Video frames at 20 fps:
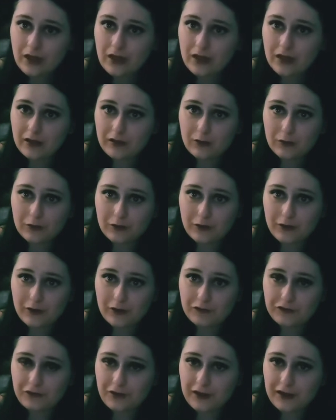and you're not
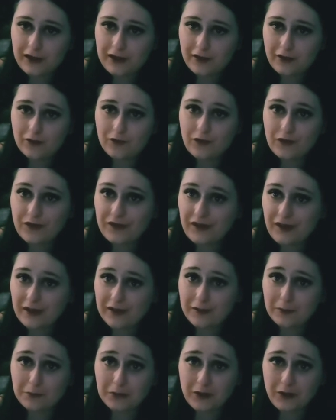afraid of
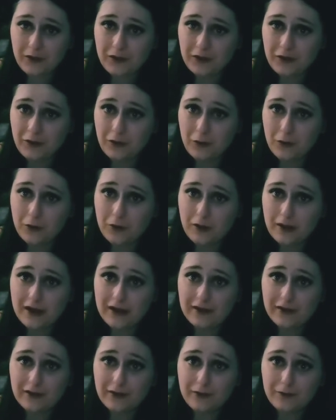sex, blood, gore,
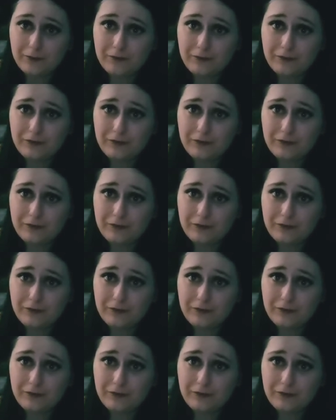and